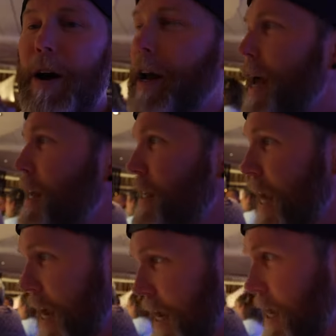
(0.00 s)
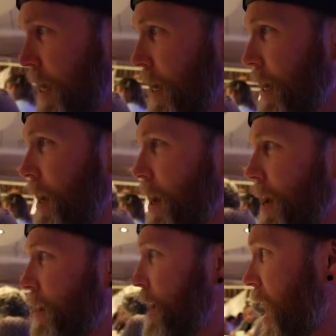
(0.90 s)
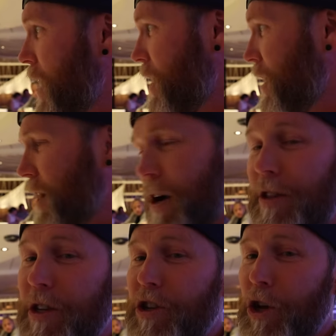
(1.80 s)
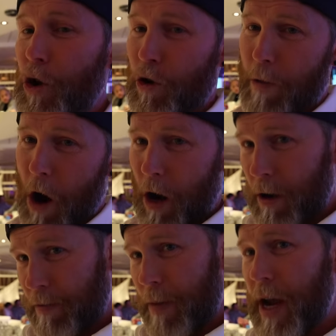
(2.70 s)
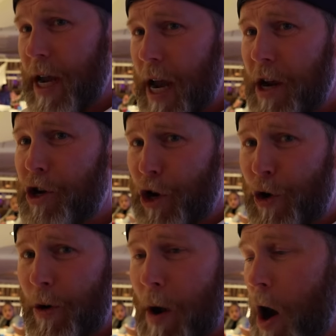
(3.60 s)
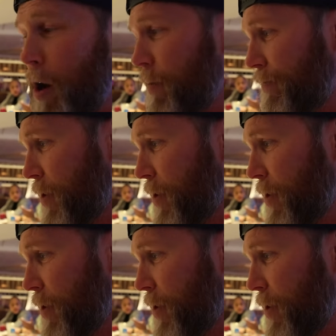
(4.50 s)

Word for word: but I gotta say that here at the Schooner Bar, A K A Schooner Bar,